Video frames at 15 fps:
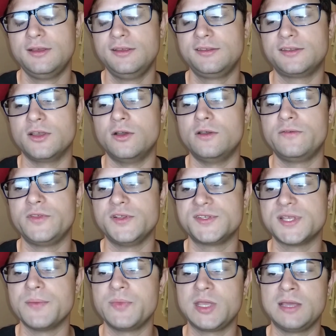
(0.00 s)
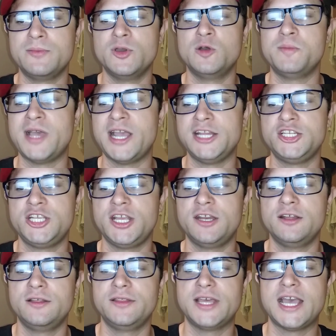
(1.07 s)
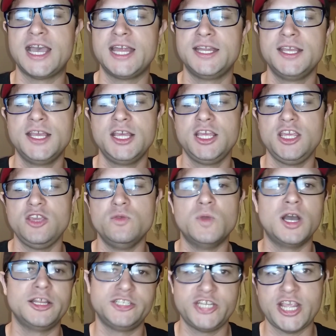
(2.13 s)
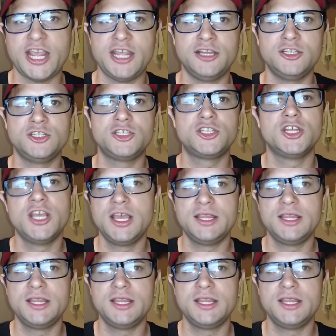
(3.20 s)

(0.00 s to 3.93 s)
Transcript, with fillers: So if there's something about my channel that you want changed,